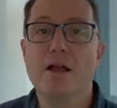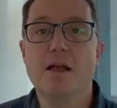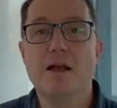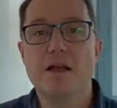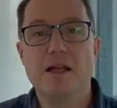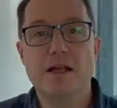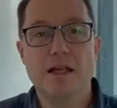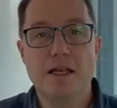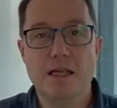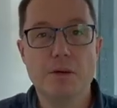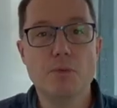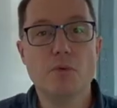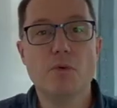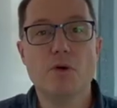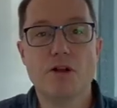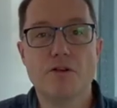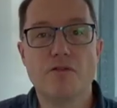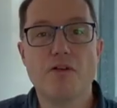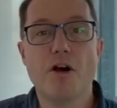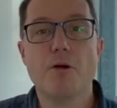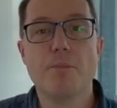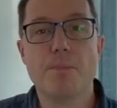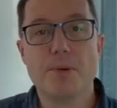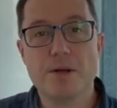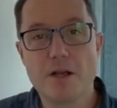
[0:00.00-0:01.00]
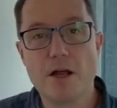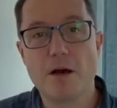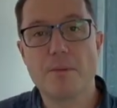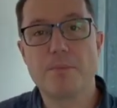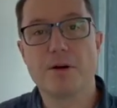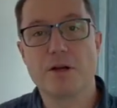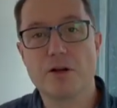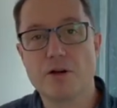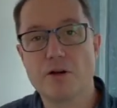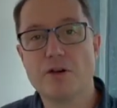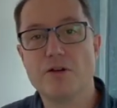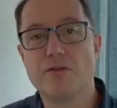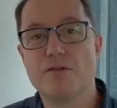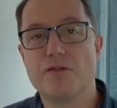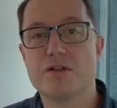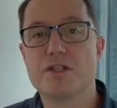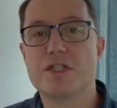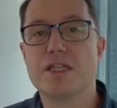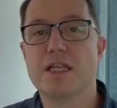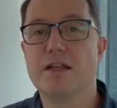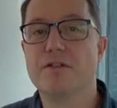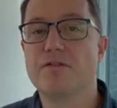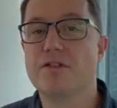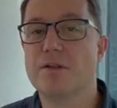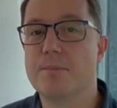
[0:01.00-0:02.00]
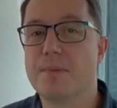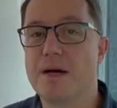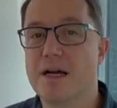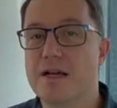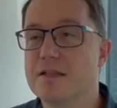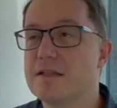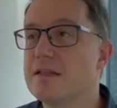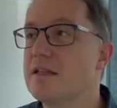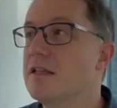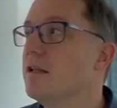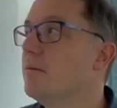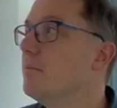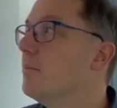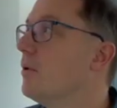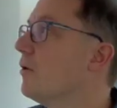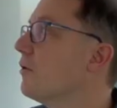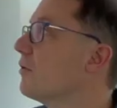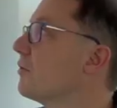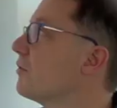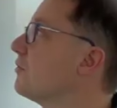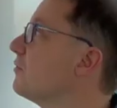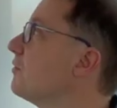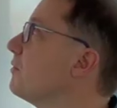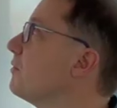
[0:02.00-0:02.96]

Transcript: He would have opened up and could have received the pass in the box.